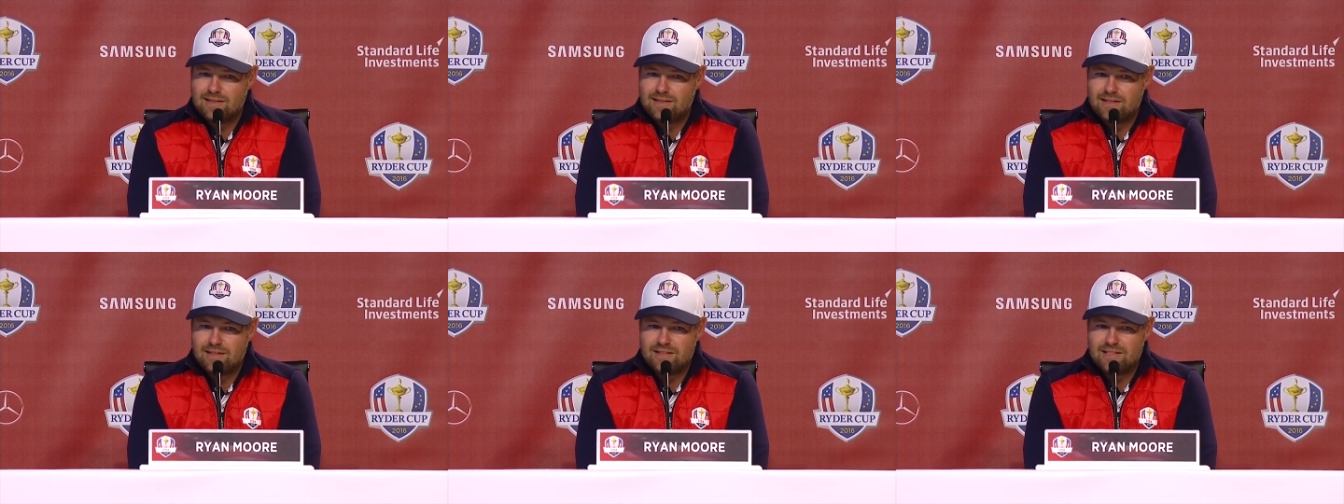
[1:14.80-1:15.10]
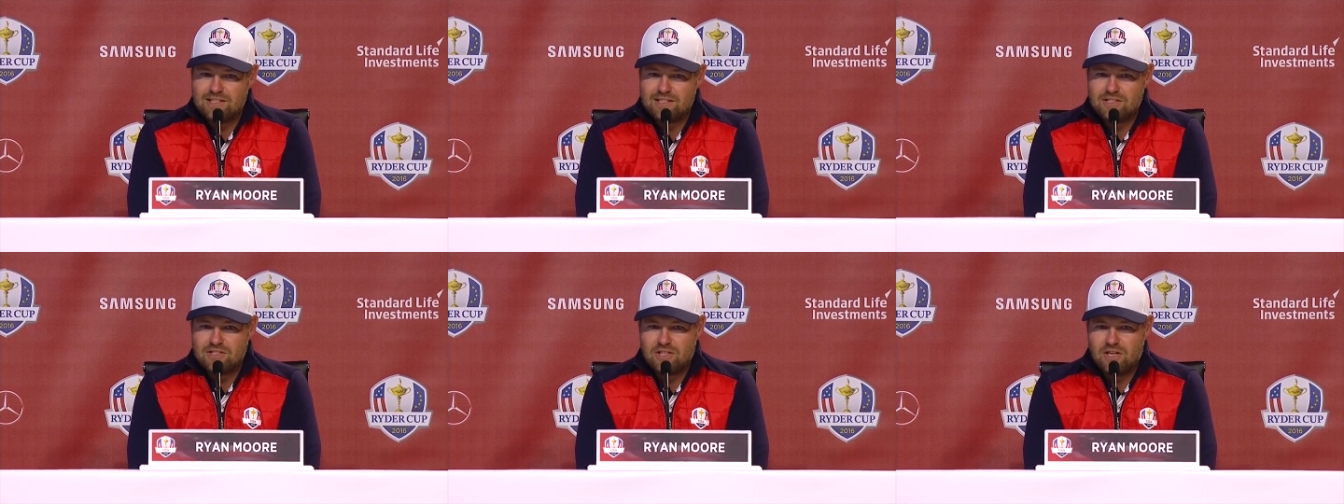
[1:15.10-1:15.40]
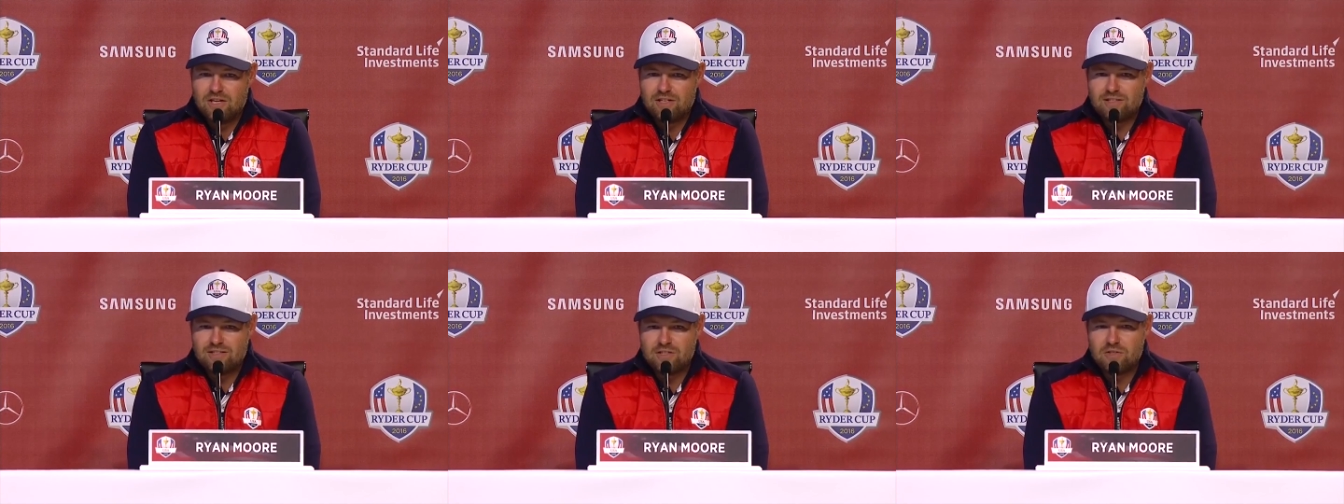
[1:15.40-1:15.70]
need to
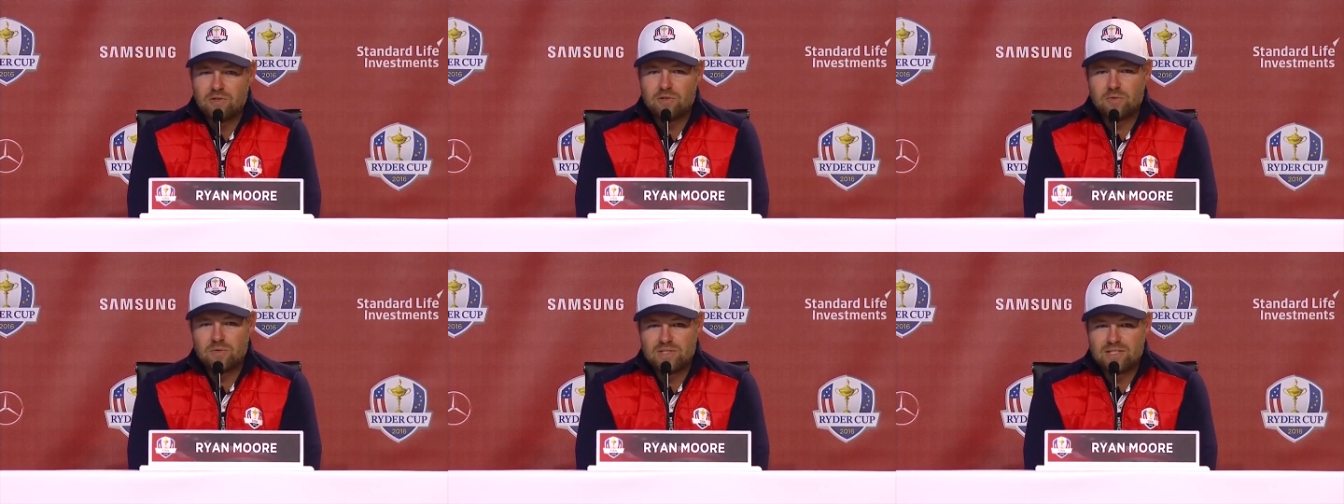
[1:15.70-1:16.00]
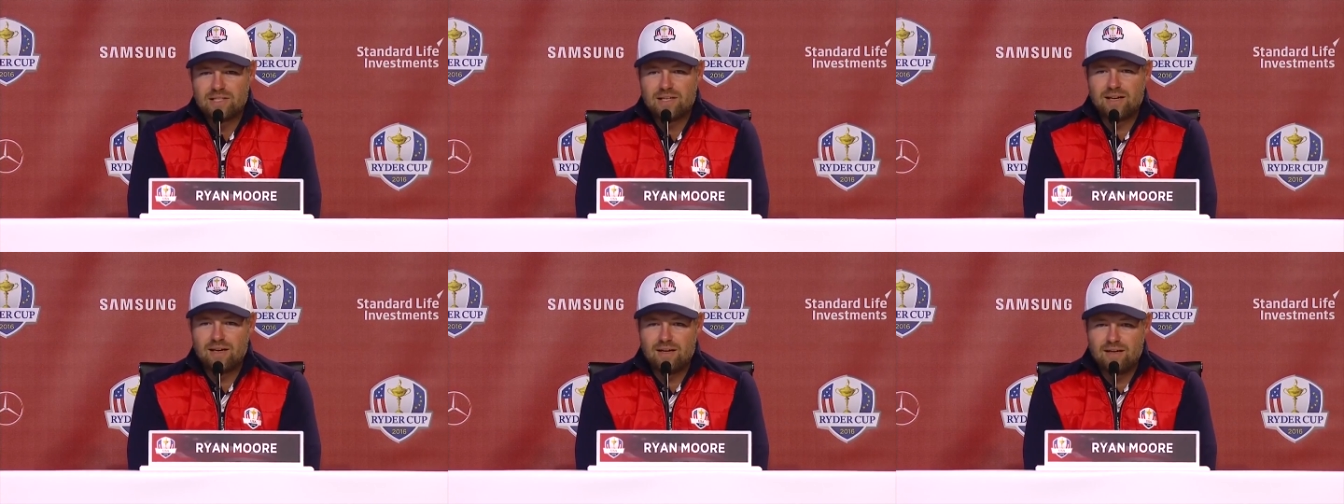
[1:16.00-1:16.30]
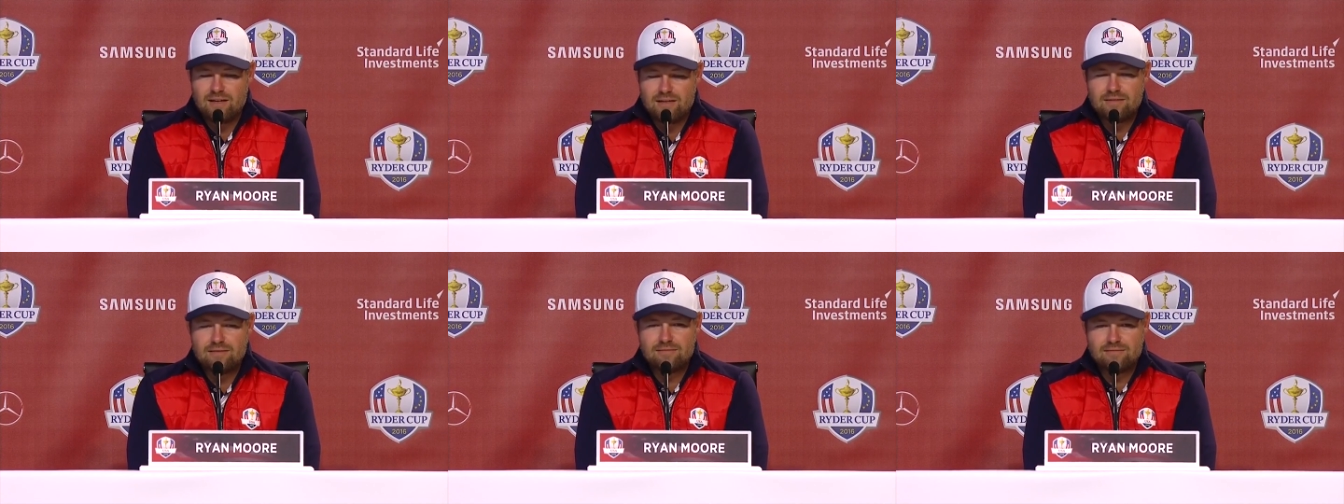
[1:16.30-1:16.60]
talk to you. It was like
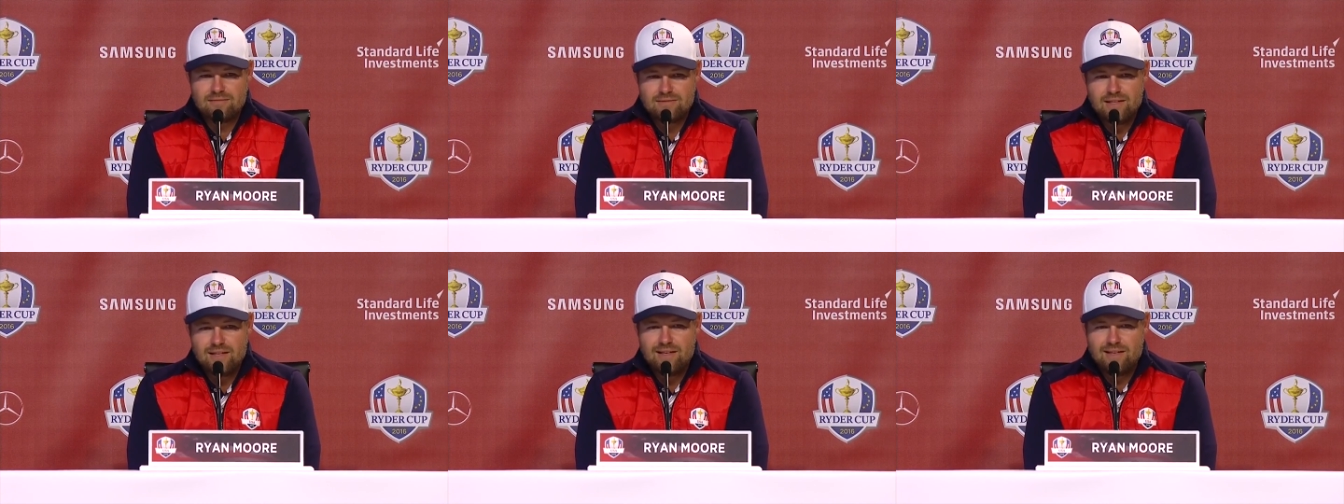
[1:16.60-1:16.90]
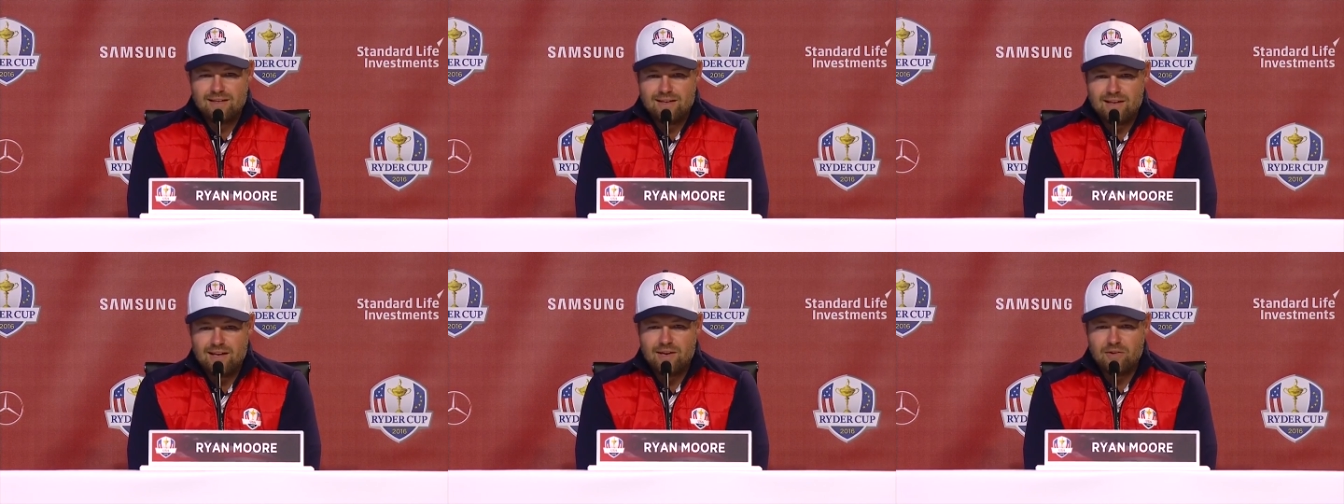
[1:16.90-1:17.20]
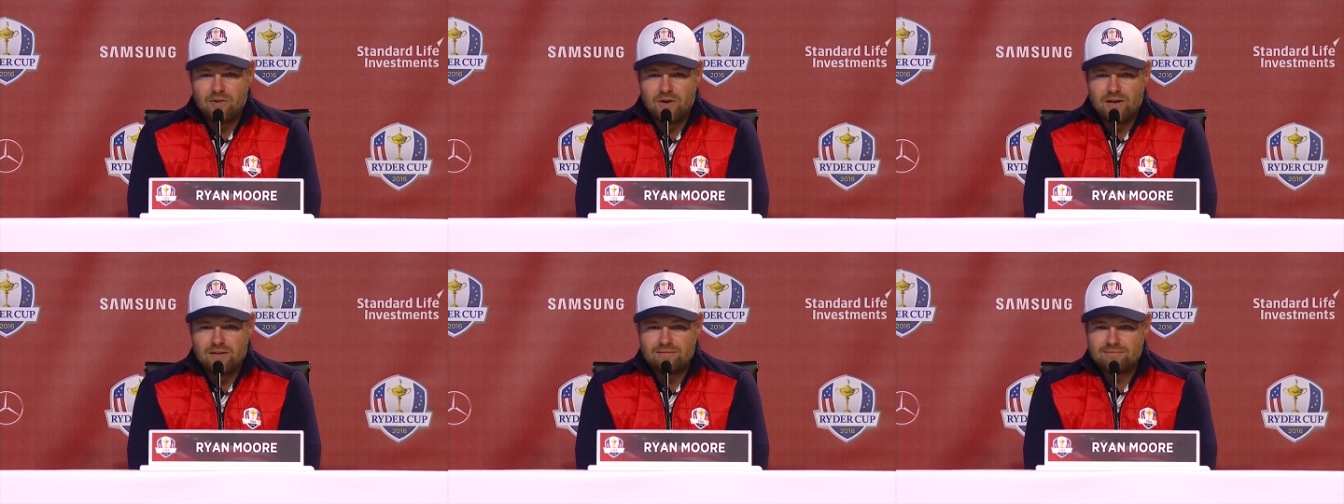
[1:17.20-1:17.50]
hey,
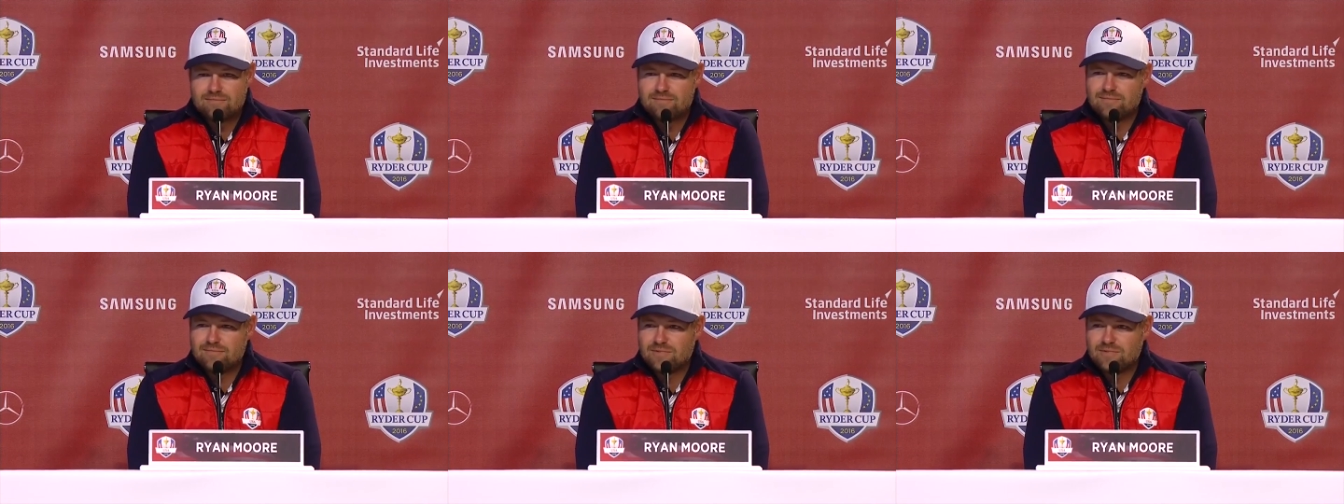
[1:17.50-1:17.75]
Ryan,